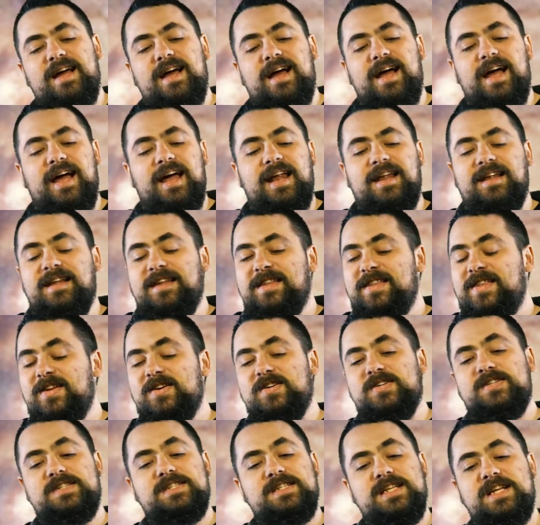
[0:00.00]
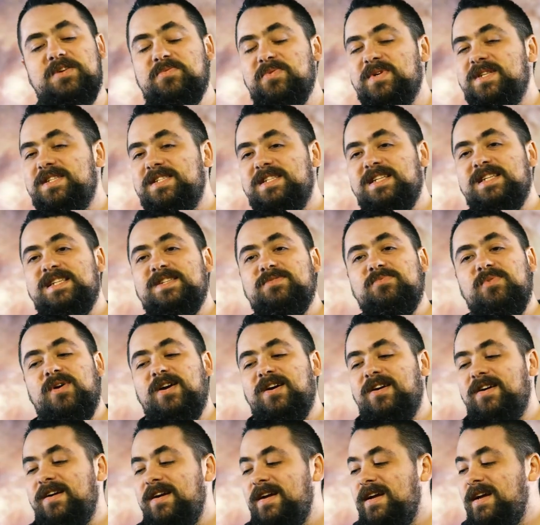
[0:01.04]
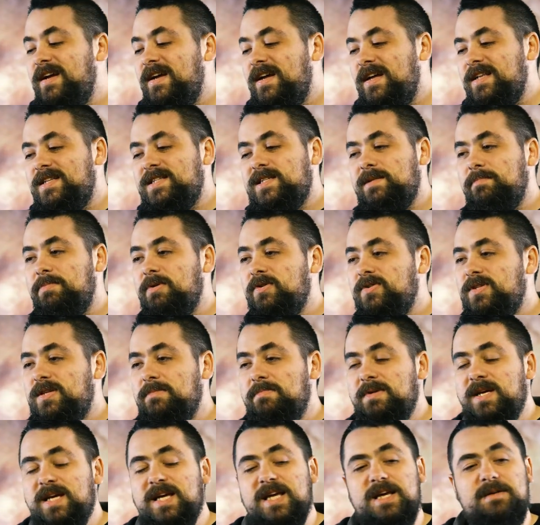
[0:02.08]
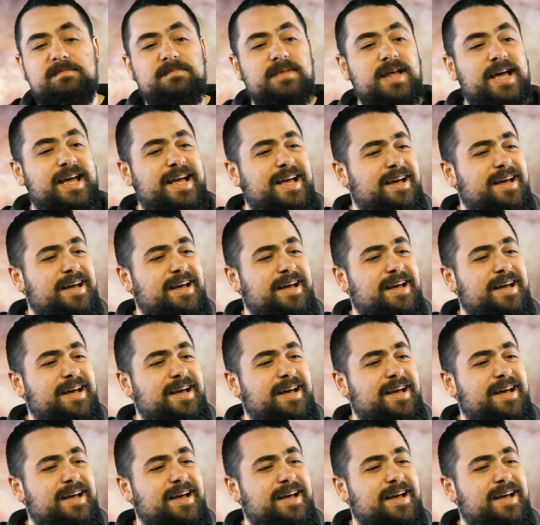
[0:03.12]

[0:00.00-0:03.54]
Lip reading: And there's sequences where it's supposed to be him like